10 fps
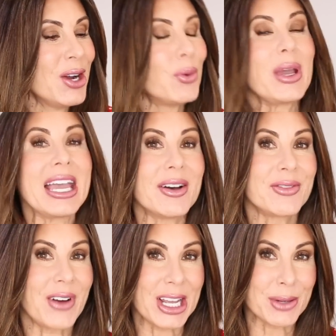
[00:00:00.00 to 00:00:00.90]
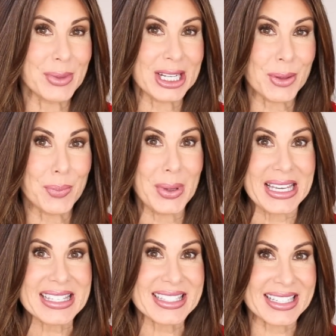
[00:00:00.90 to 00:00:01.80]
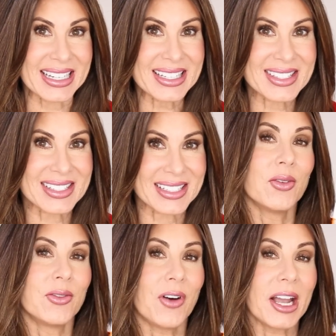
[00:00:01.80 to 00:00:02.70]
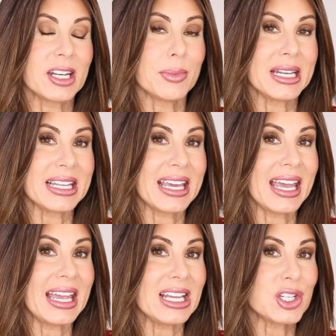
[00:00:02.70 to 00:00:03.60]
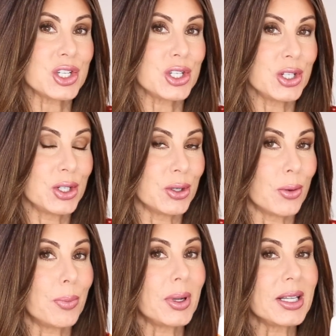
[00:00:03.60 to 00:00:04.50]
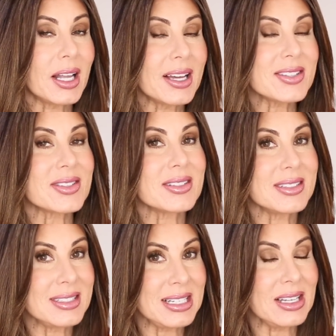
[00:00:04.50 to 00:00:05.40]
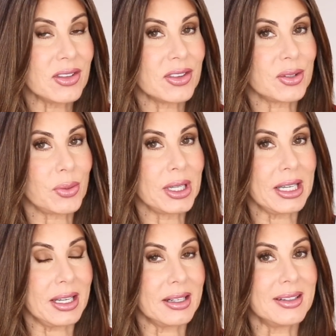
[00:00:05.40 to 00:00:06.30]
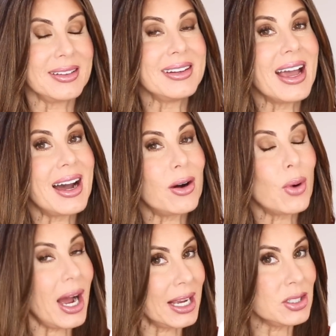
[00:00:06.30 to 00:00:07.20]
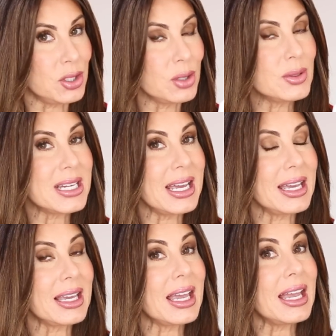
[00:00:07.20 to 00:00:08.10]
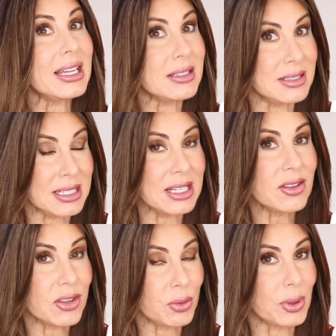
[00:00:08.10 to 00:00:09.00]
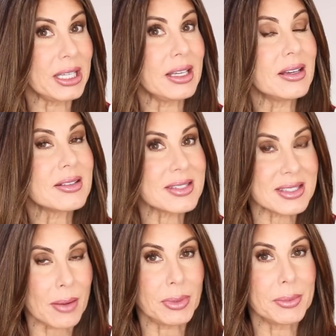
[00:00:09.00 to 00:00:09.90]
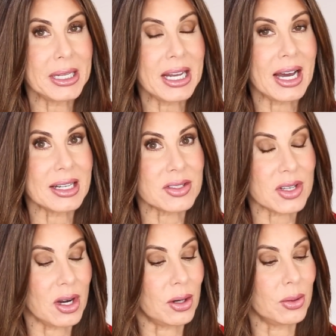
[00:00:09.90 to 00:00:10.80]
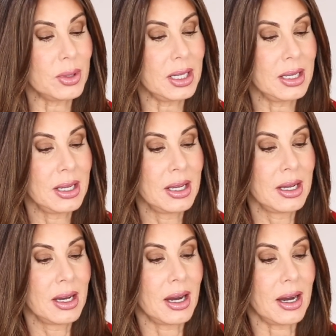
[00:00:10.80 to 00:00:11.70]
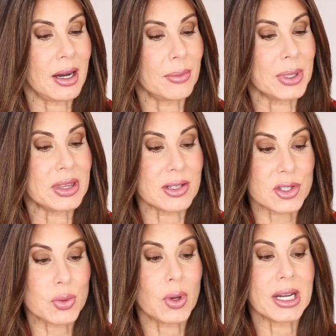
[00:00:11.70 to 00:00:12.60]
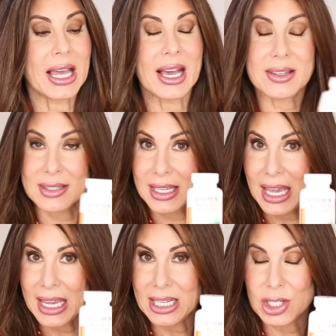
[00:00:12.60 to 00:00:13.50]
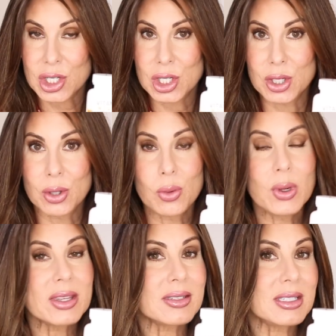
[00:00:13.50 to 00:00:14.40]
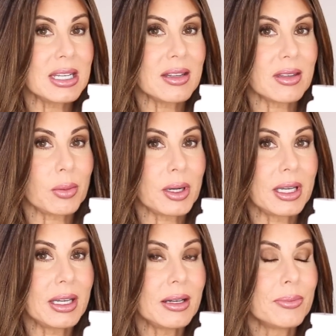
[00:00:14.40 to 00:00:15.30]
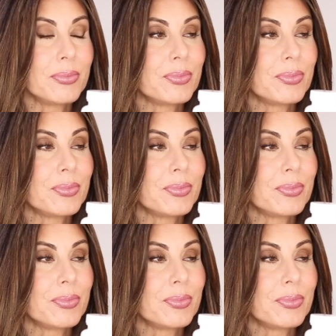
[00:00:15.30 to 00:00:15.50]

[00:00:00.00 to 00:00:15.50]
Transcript: We have vitamin B6, vitamin K2, plus D3. Now, I do take a D3 supplement on its own, but this one has K2 with D3.